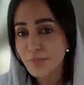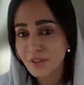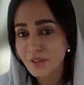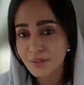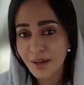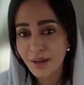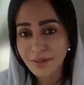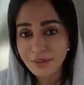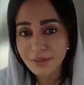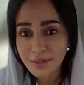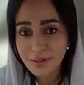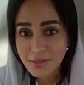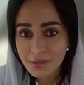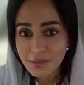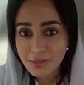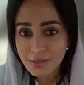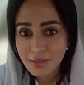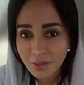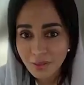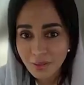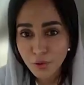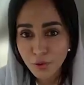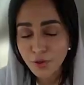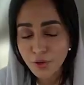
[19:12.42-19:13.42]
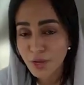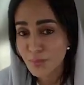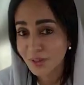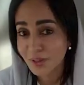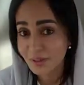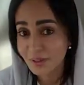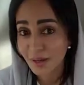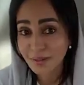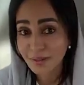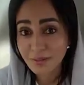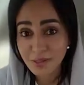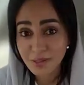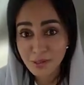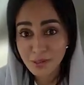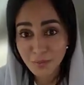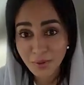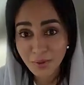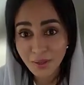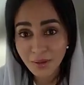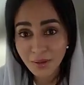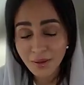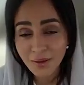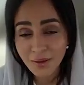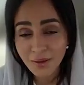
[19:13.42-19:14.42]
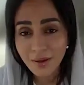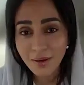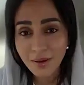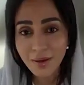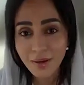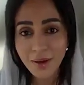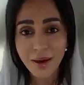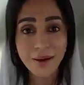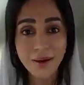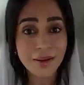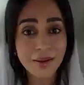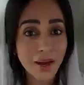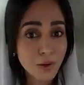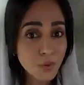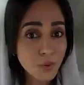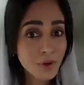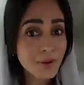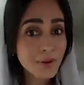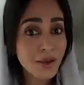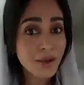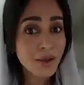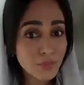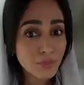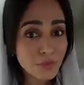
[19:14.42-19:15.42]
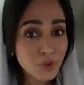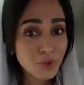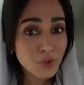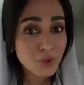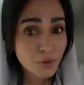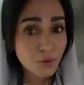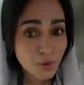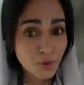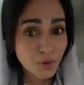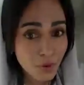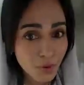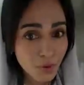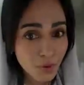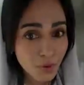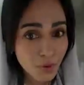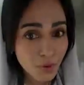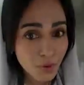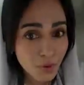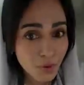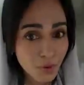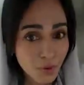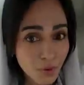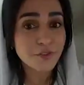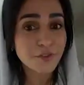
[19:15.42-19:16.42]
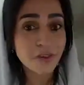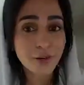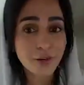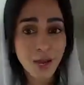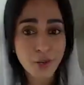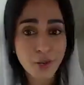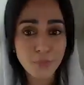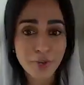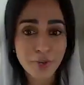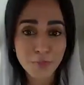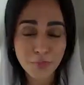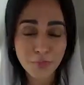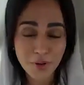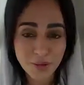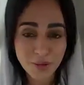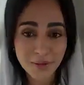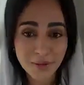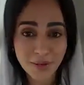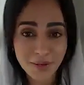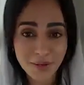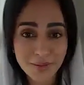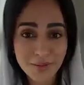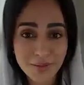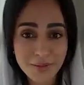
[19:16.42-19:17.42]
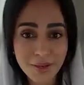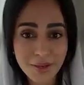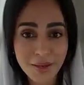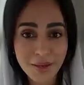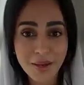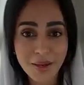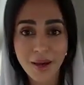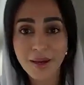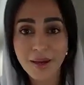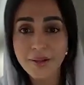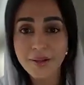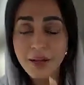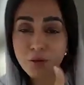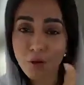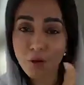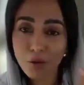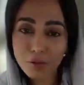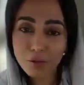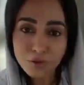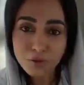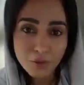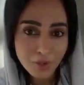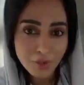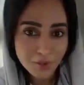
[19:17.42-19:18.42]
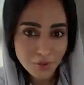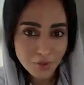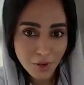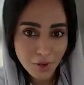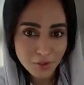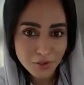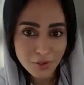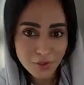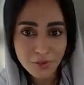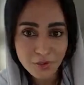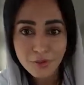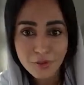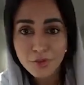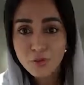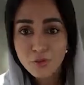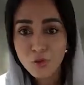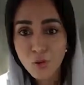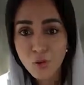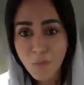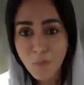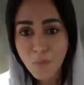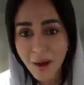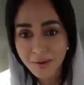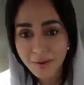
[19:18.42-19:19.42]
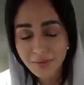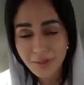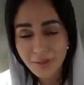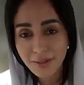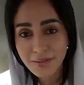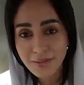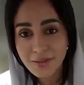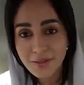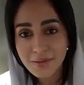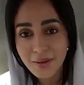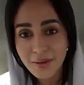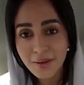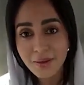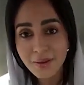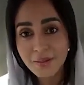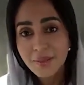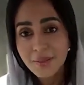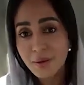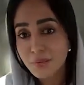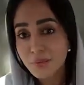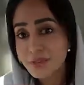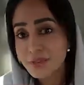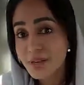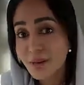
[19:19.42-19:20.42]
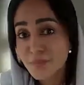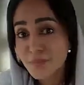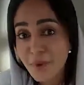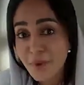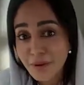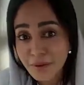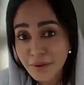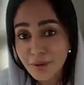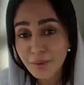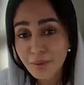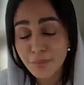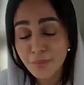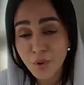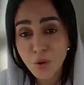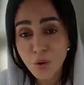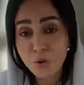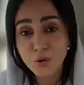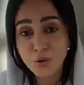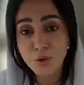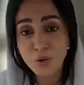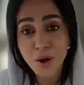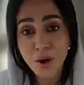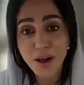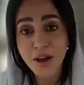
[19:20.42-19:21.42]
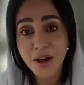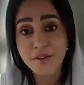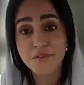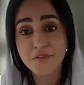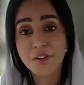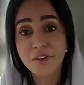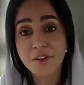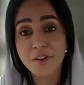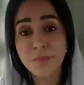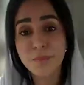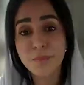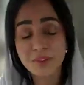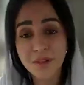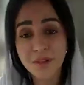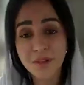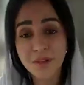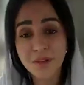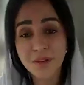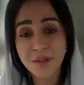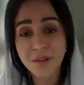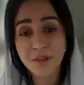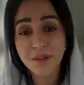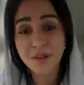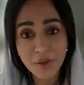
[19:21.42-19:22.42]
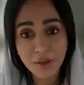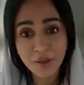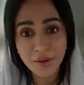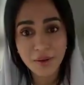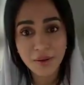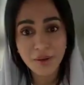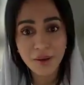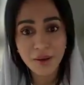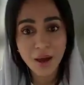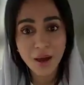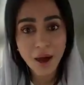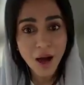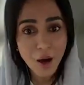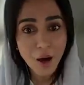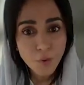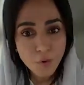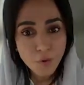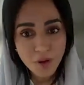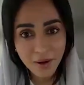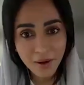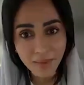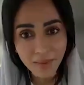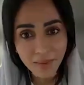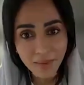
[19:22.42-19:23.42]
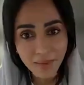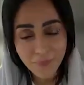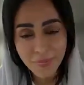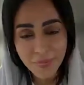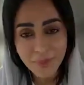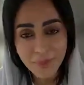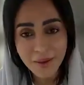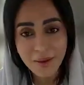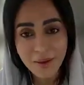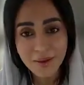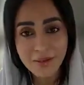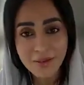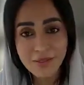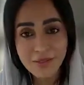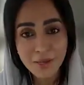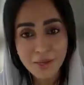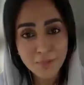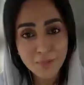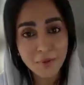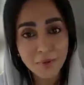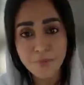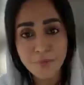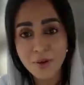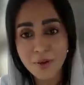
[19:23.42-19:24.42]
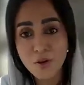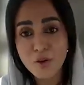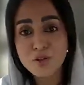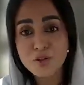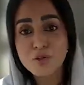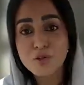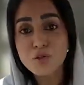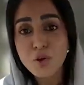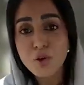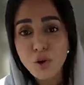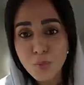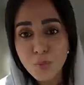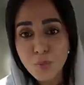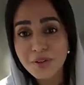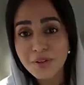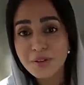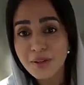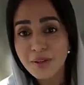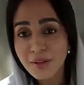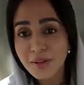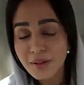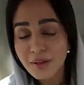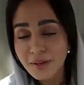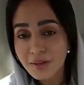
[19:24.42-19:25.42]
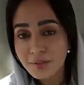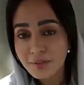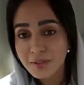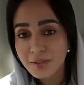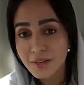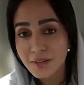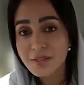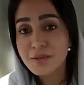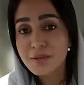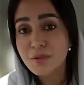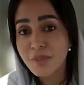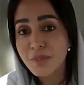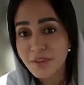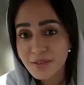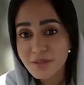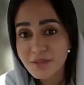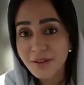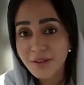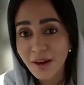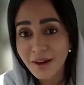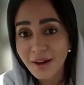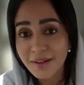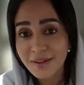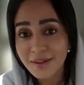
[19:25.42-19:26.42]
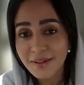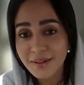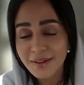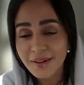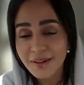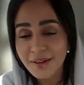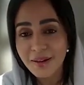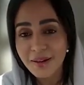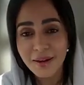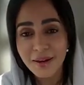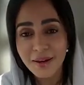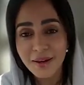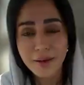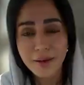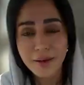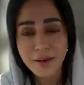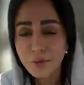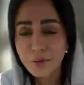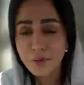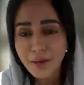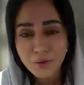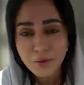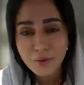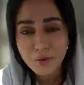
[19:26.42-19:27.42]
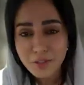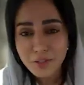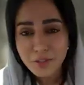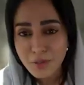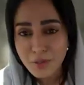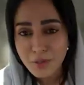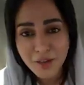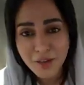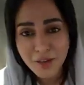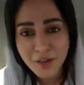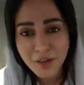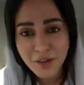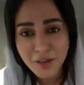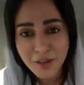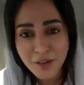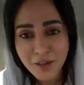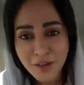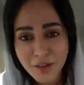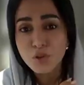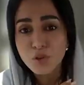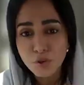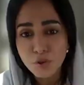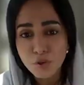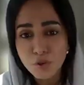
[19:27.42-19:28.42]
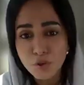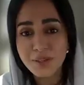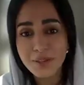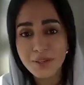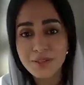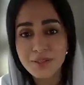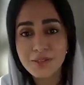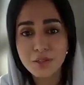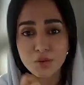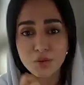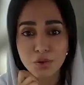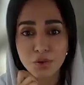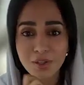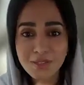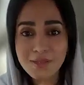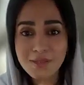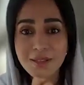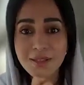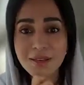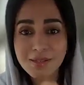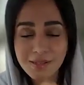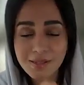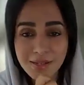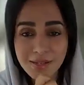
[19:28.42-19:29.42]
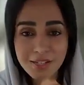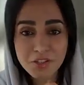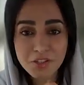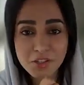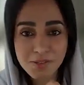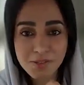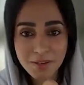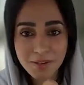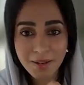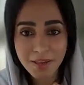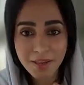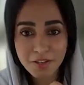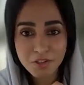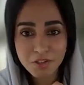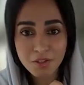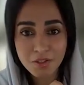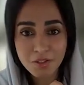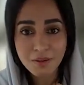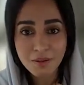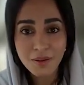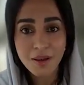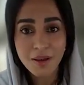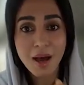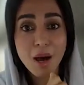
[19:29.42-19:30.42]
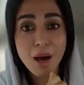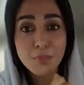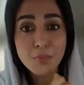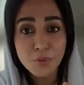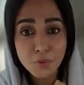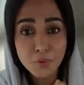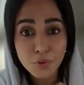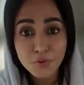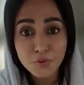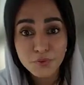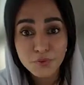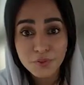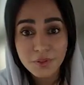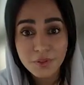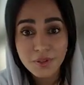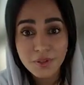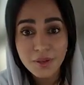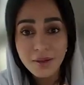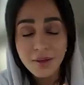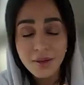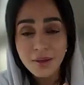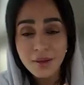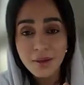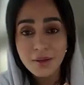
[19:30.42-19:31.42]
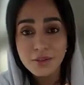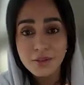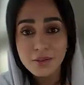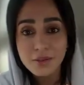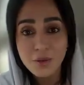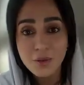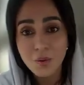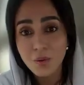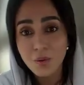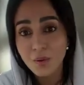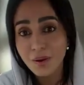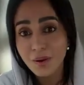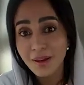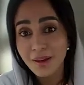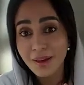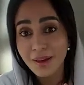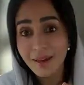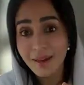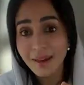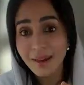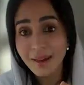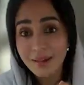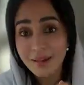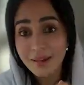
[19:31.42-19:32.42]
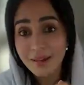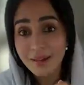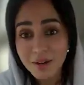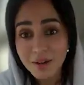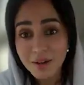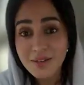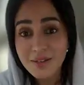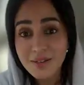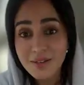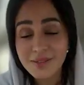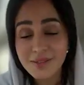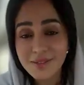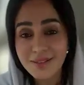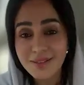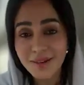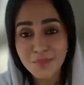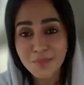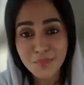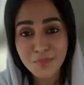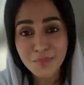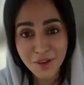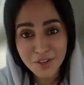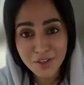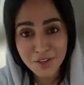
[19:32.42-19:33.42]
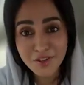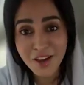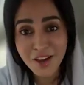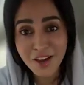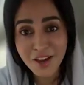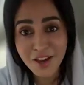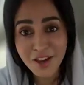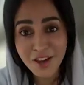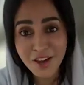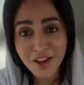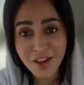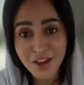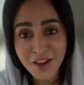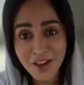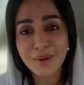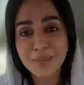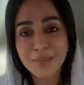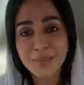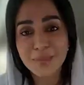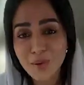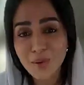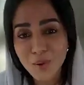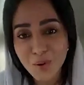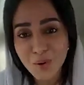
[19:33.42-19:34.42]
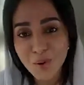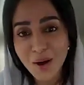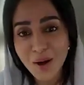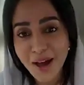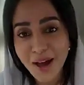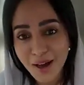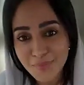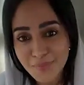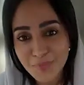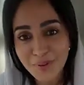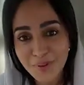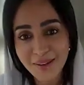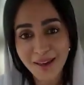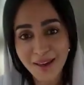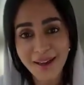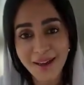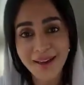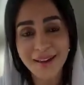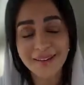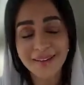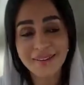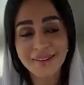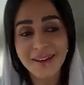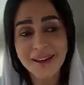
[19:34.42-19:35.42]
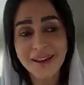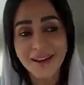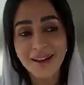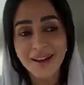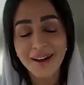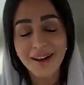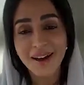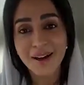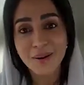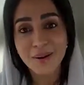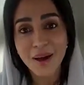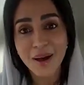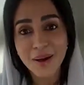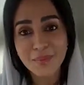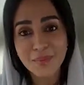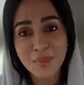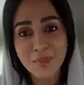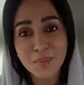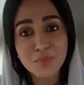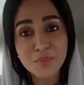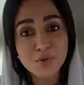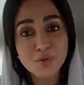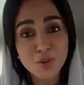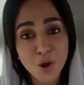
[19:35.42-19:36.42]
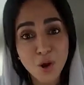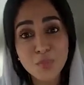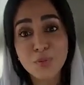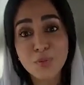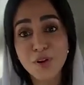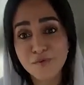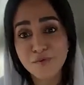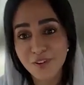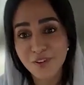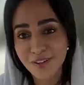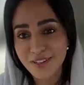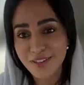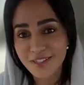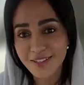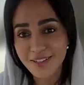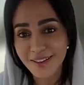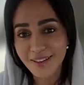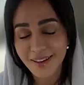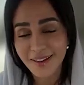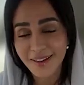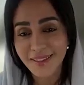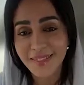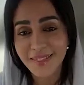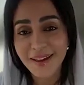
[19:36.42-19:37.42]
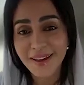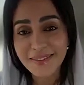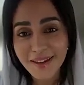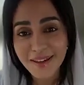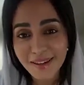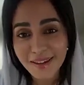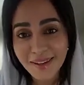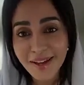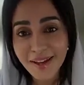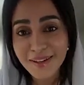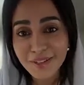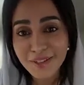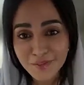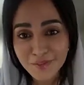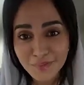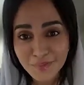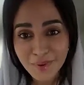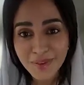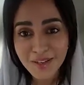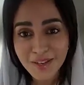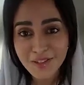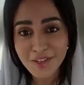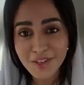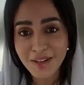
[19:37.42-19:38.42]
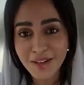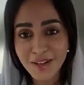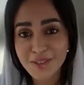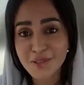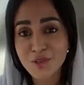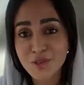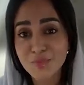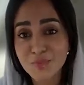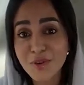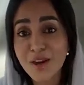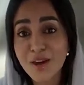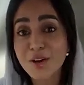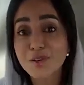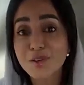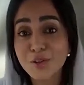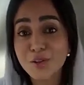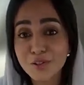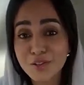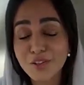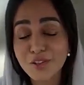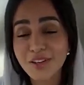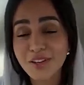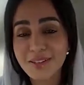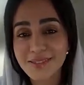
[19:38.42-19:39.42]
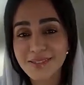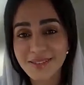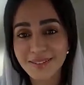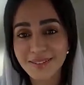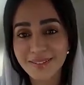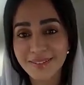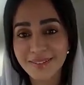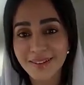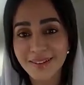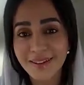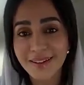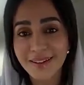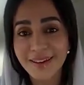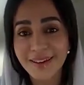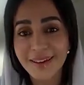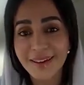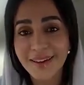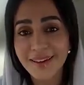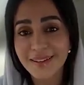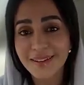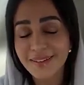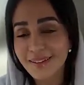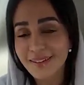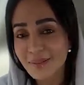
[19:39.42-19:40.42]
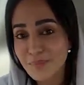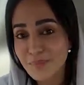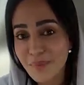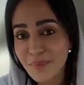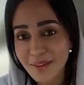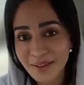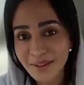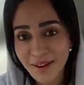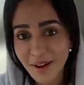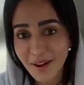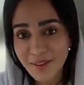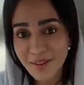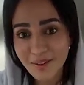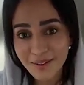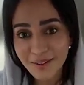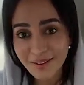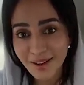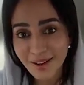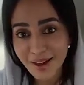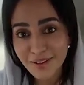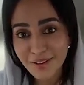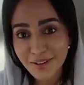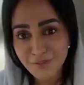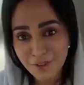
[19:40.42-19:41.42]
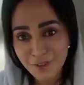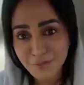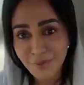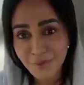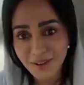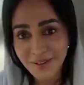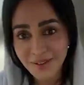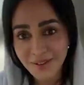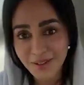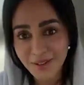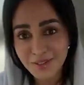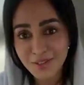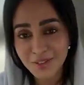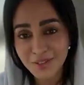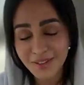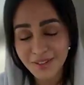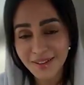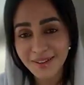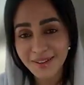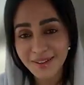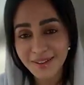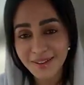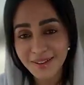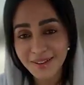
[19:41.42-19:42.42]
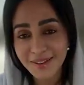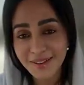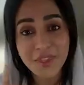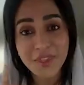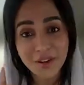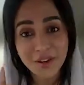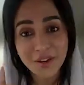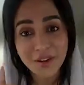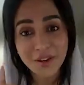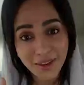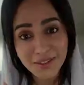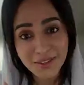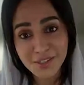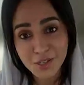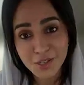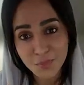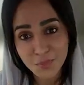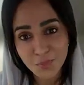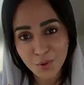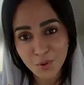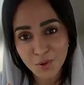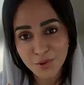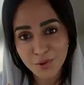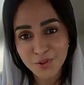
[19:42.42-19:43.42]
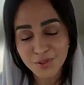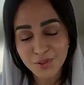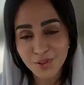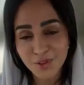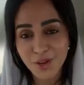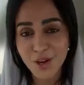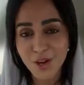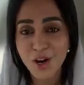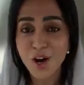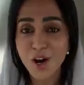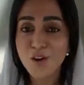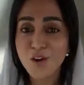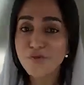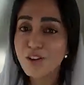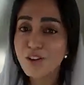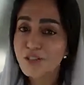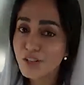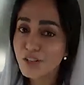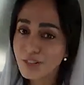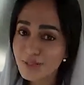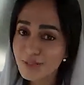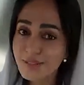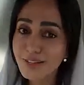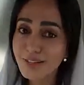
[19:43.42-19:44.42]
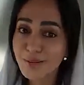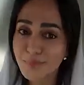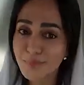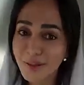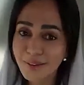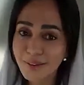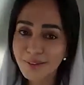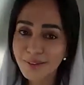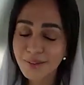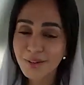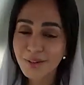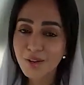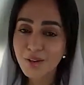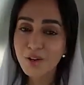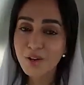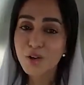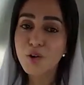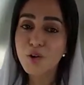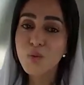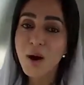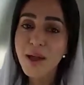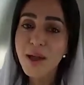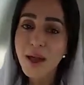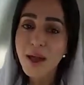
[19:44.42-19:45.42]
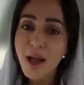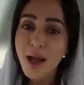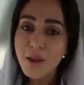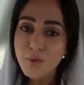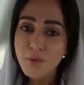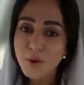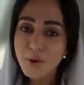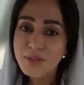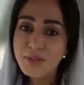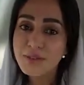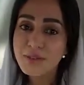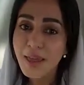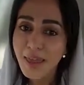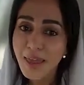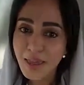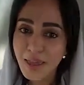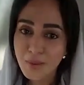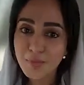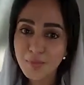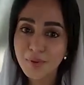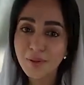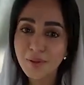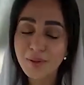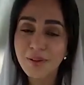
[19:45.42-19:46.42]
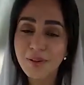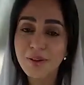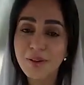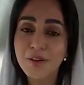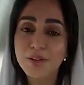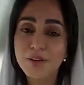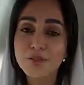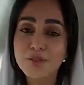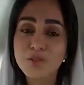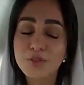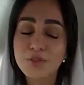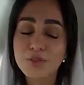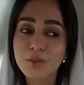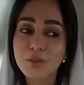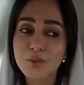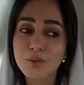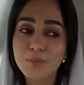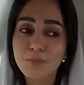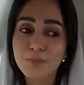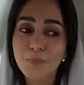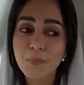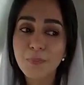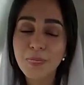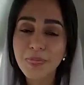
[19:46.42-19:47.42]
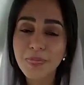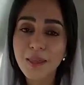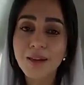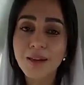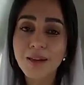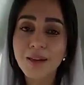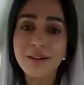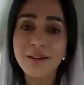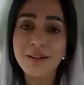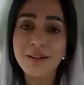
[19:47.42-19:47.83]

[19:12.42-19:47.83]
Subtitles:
or hepatitis C or hepatitis B. And I will come to know after I'll be pregnant, and I'll go to the doctor, do my test. They will say, Mariam, oh, you have hepatitis B. How come? Simply because nobody tested this guy. And you cannot imagine, it was not easy to get this legislation approved. So it was a big challenge, but I'm so happy and I'm so privileged that Allah gave me the chance to be a good reason in many other lives in my country with the great support of a gentleman who I was able to